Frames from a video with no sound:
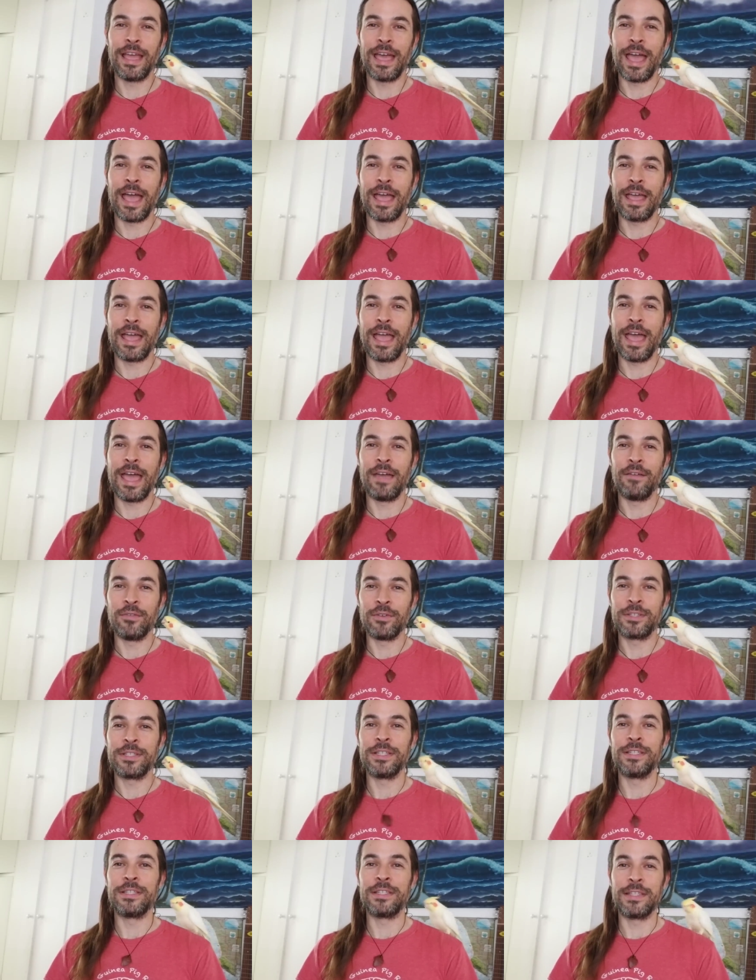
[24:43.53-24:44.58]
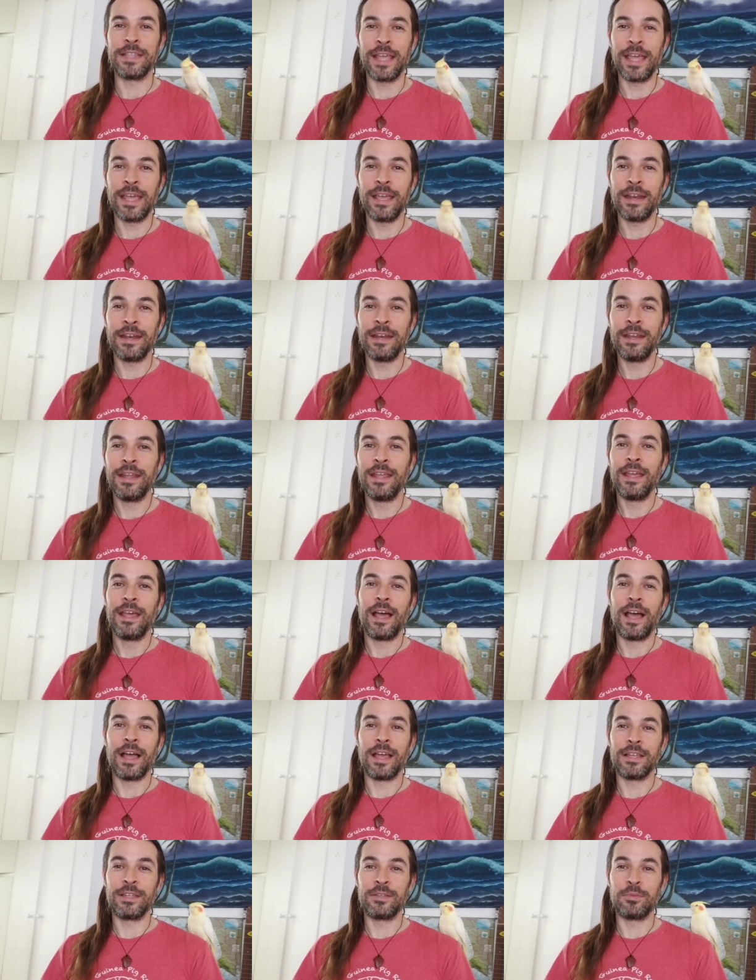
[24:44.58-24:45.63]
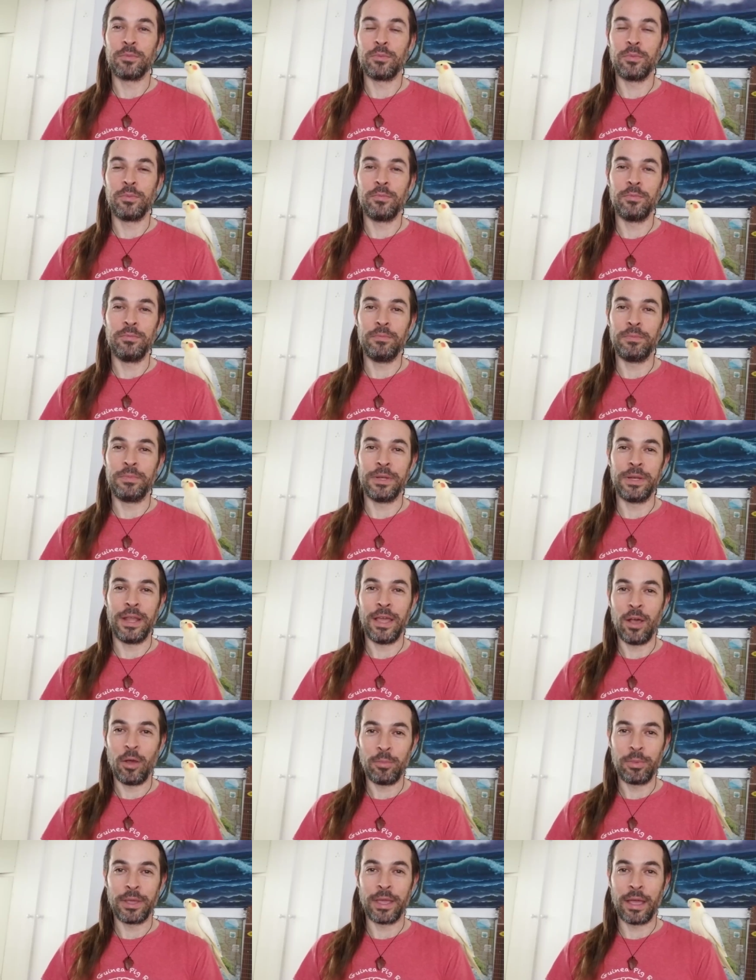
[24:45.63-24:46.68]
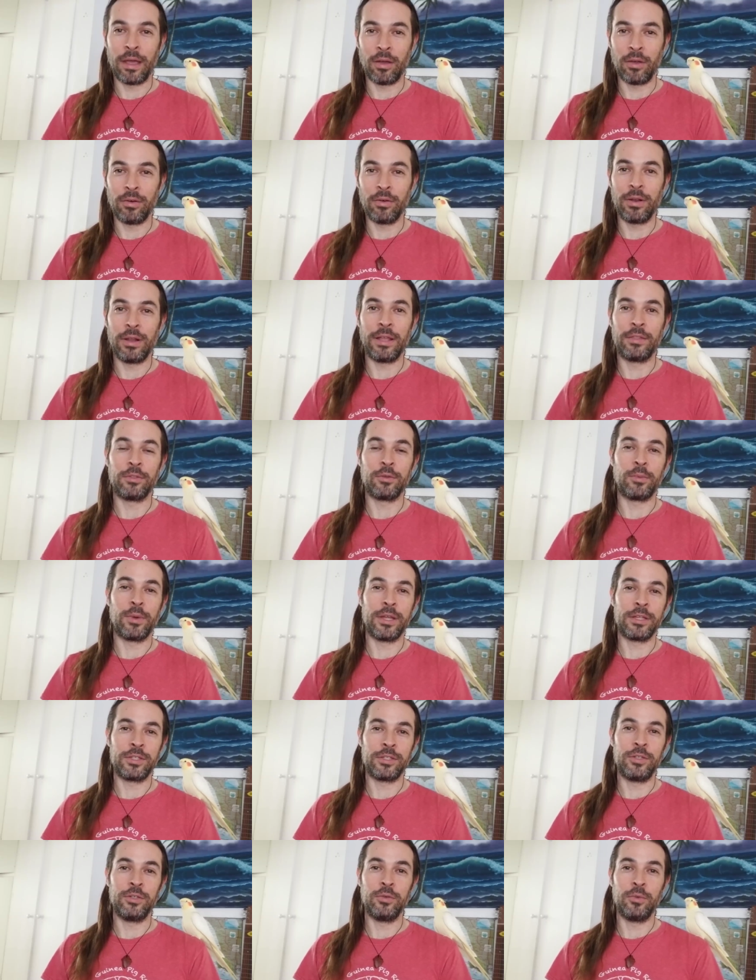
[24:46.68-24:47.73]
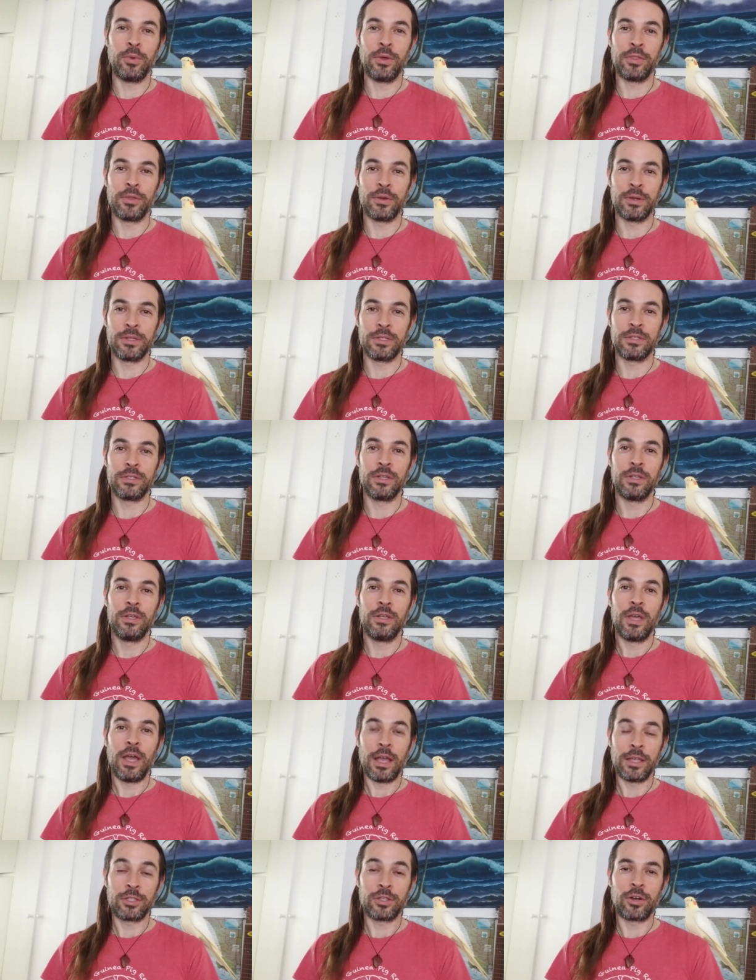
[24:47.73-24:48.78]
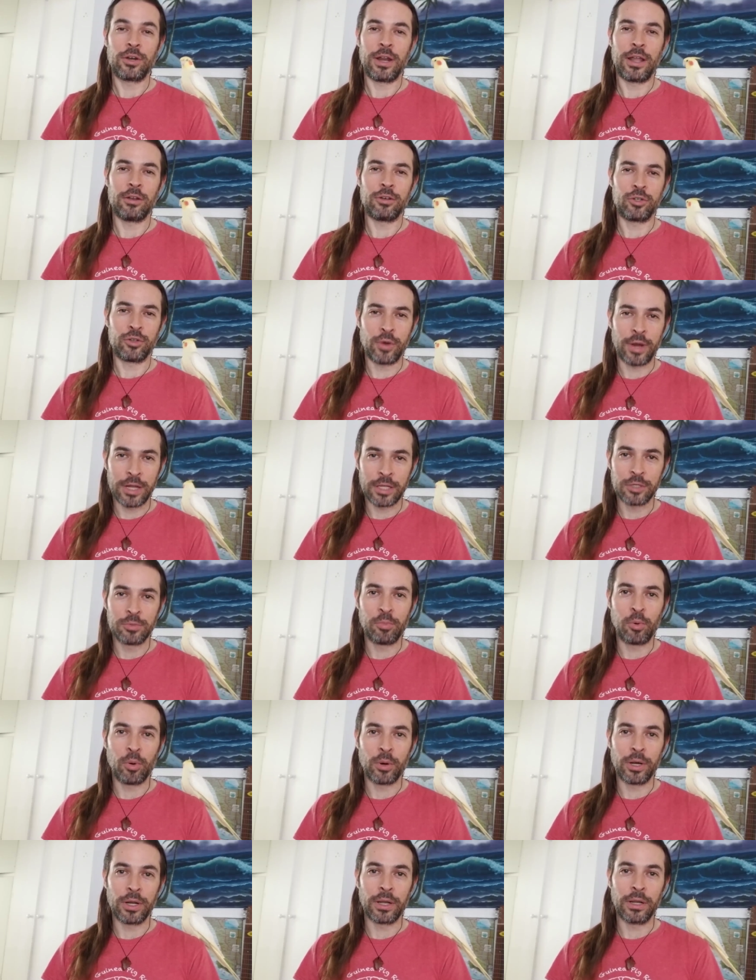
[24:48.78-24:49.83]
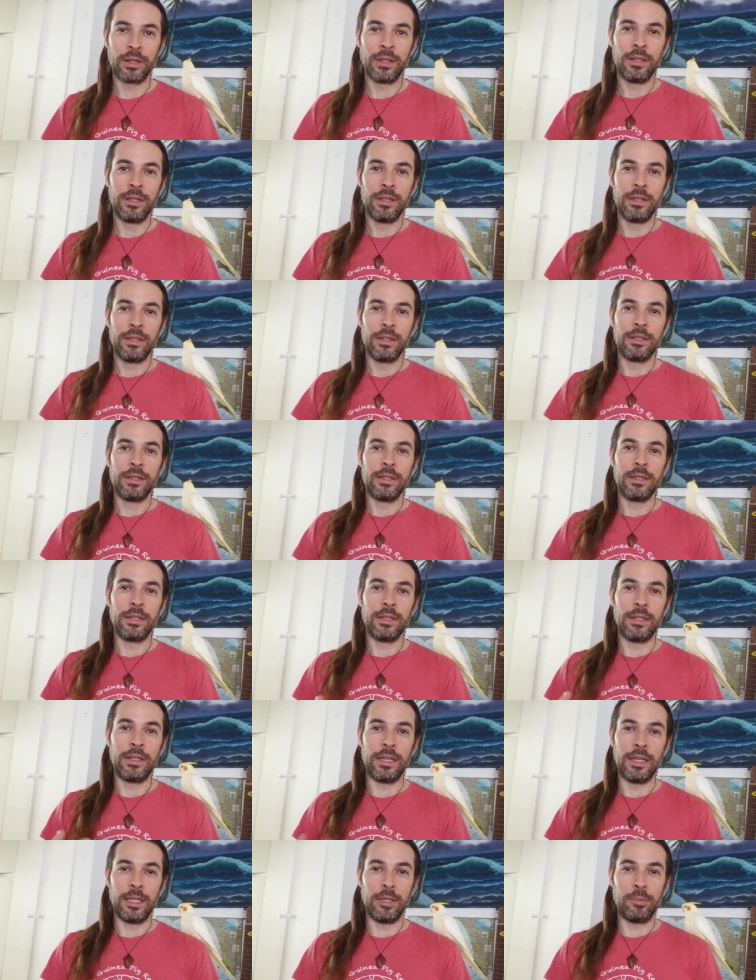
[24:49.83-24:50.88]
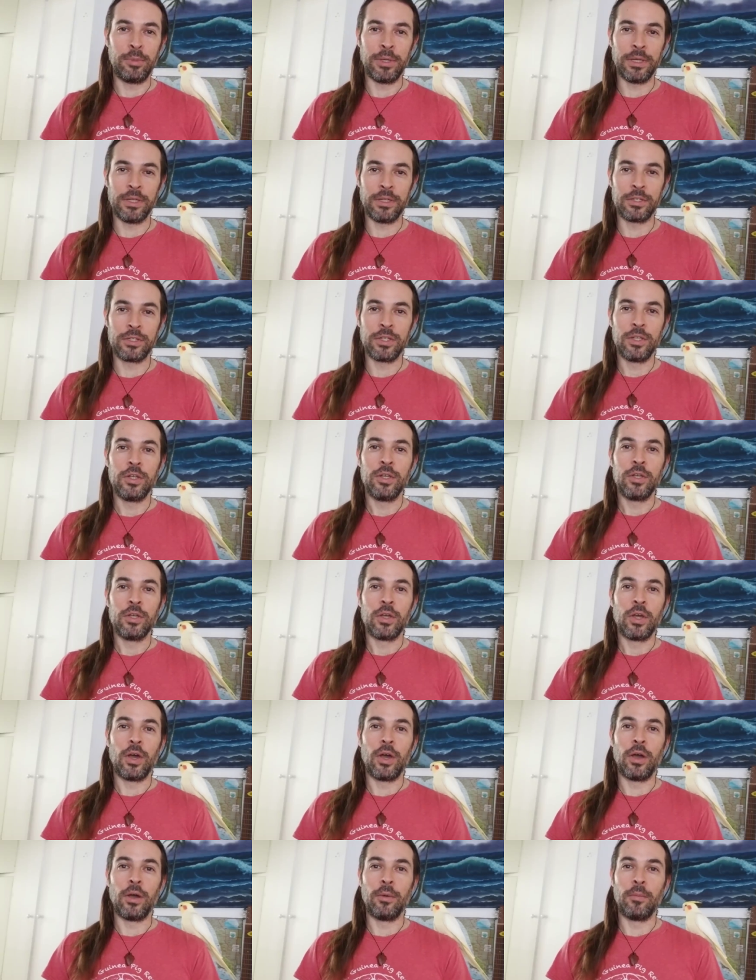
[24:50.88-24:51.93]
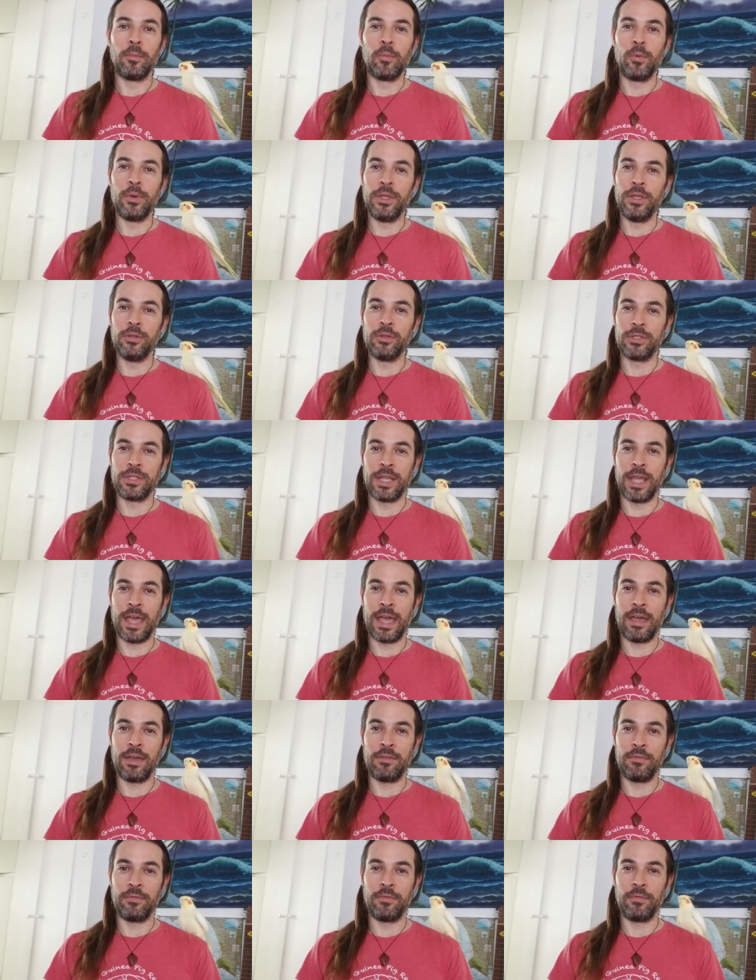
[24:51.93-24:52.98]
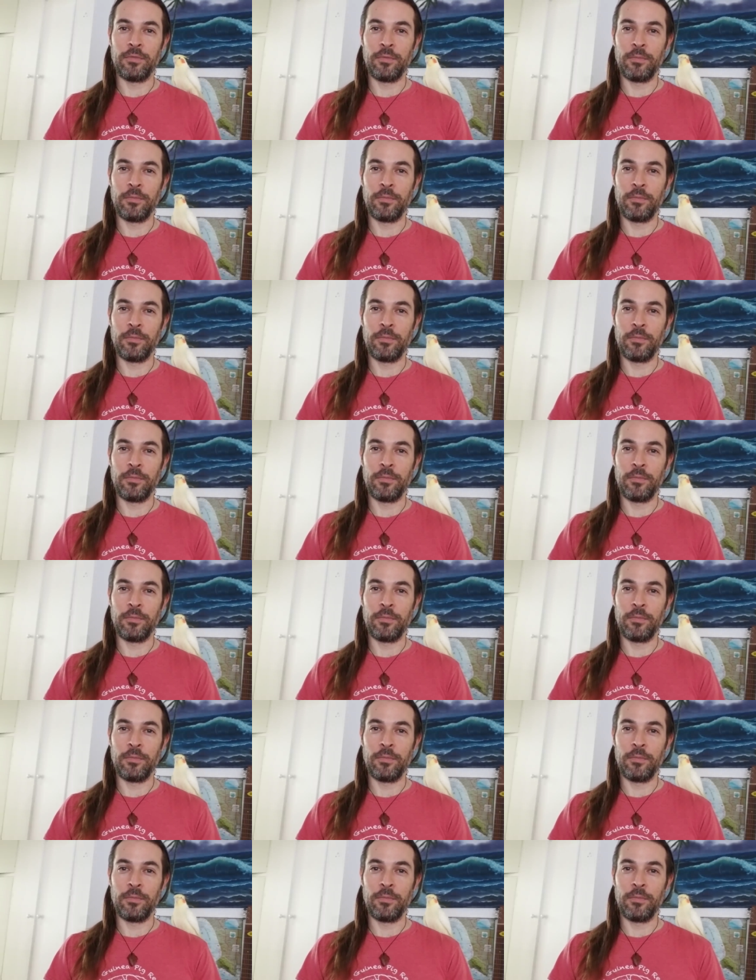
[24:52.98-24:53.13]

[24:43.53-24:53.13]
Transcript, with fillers: uh, ever since then, I've been helping out at the rescue. Whether it's I started out transporting guinea pigs. Um, we used to have